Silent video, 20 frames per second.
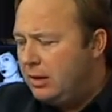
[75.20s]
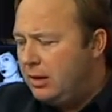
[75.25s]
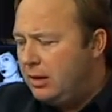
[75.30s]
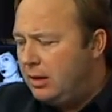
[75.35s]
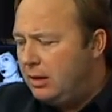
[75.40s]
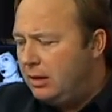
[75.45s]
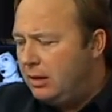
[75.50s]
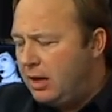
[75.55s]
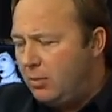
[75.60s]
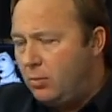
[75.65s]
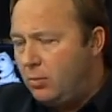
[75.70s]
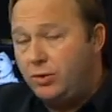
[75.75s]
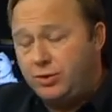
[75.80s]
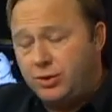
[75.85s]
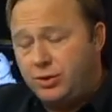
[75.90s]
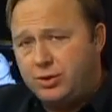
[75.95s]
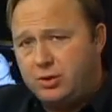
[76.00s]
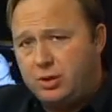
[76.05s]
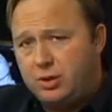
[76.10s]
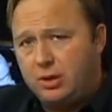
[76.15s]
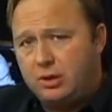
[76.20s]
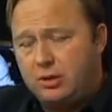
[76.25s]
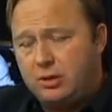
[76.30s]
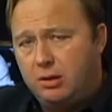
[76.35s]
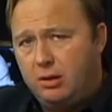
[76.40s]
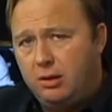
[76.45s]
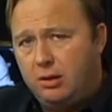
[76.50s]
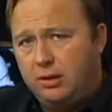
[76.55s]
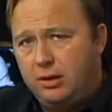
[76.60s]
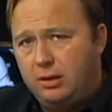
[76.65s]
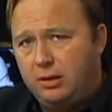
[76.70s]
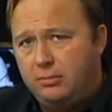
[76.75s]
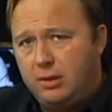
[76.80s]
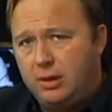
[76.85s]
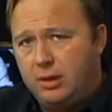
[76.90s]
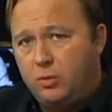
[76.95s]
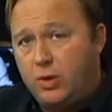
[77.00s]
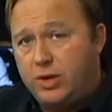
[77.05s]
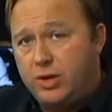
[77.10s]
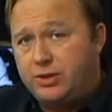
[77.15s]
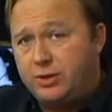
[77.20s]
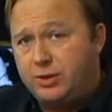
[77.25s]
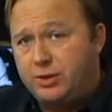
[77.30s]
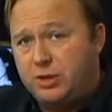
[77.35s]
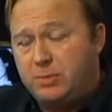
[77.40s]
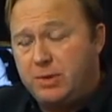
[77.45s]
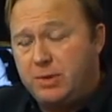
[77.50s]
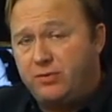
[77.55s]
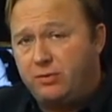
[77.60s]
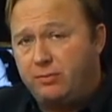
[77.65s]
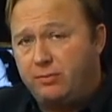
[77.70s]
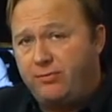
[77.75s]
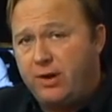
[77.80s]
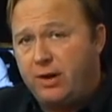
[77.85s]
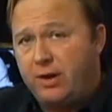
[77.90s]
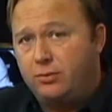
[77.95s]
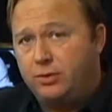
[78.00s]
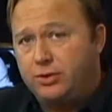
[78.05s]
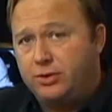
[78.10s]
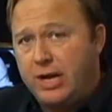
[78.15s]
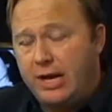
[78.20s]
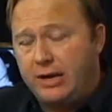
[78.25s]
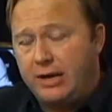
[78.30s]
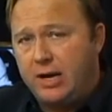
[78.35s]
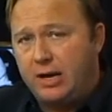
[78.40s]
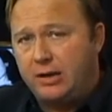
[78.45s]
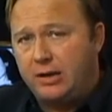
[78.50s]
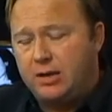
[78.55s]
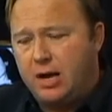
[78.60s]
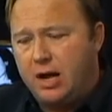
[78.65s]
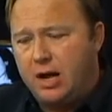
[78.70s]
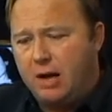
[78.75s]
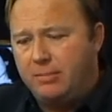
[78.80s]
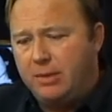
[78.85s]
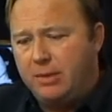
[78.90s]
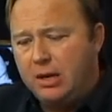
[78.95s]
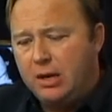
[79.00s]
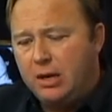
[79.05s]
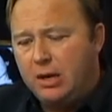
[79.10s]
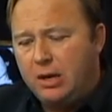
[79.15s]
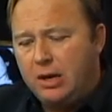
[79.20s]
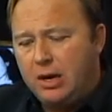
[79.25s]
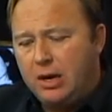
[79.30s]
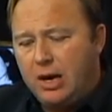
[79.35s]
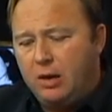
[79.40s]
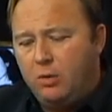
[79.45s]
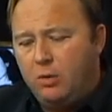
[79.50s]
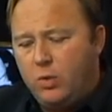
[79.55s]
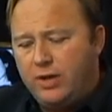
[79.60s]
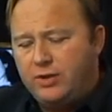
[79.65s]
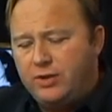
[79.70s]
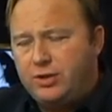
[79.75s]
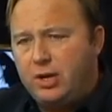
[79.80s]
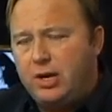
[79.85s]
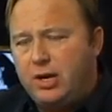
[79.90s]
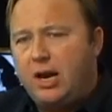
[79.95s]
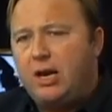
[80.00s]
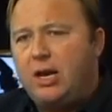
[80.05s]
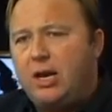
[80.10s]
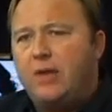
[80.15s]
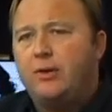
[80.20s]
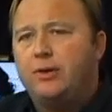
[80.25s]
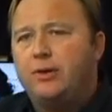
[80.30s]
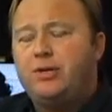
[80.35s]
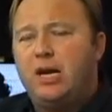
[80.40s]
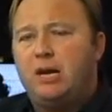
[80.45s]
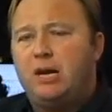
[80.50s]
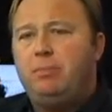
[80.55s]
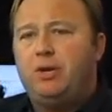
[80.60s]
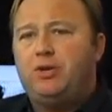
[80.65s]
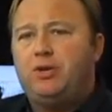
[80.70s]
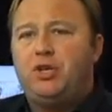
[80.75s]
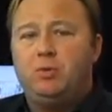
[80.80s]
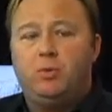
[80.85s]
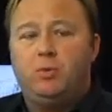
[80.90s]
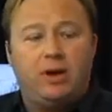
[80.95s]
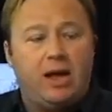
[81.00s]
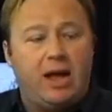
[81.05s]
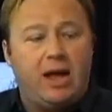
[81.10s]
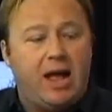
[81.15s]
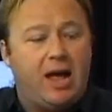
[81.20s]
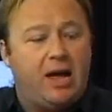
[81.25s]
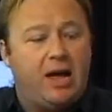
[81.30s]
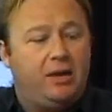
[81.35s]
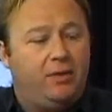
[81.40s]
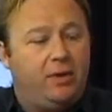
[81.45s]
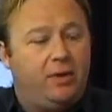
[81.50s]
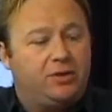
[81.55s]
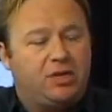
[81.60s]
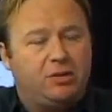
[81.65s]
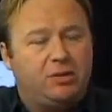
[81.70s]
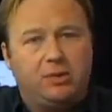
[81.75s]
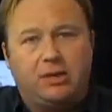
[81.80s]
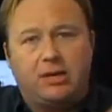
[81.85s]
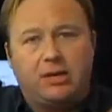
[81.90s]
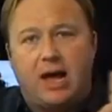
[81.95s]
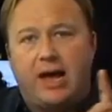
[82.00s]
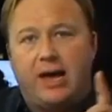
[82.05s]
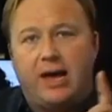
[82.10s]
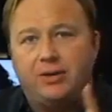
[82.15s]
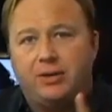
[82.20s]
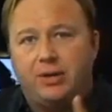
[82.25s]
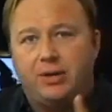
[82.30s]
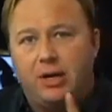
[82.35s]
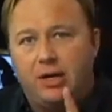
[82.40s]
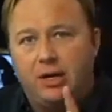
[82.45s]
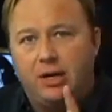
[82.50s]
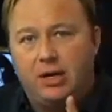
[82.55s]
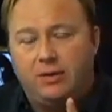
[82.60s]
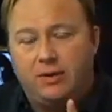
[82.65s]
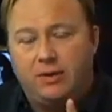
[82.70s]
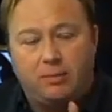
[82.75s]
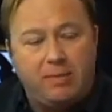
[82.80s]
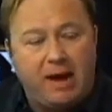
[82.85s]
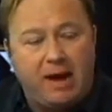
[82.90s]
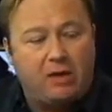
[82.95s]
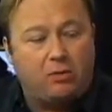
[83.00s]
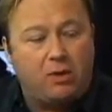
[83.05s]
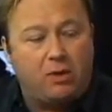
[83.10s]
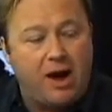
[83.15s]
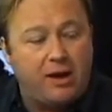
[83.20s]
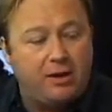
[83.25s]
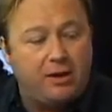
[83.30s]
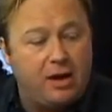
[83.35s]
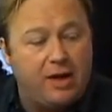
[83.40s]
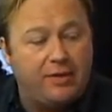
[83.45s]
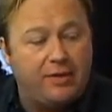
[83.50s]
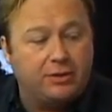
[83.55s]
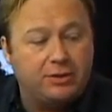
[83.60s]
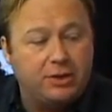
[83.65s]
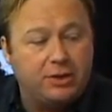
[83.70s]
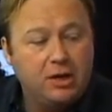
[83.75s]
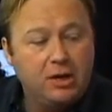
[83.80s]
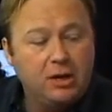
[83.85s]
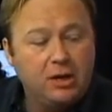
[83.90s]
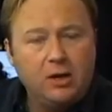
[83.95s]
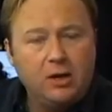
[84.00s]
again, we'll just call him Winston Smith from federaljack.com. Winston, any other tidbits you want to add? And then some of the guys in there, Matt Ryan and others,